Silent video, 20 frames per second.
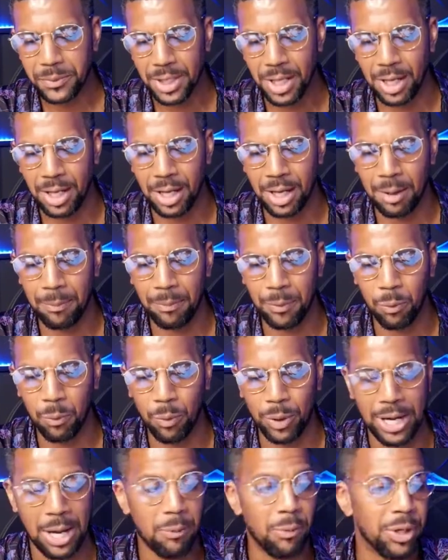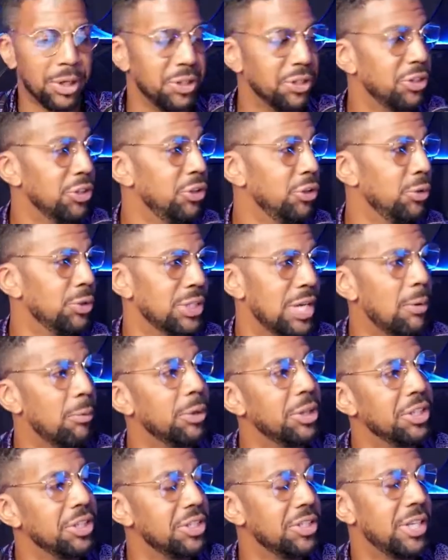Um, what I wanted to do is I
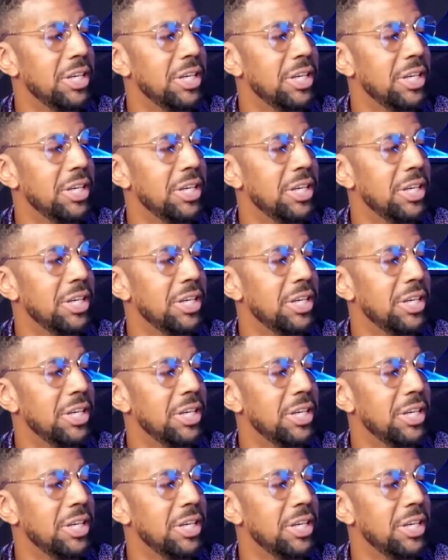wanted to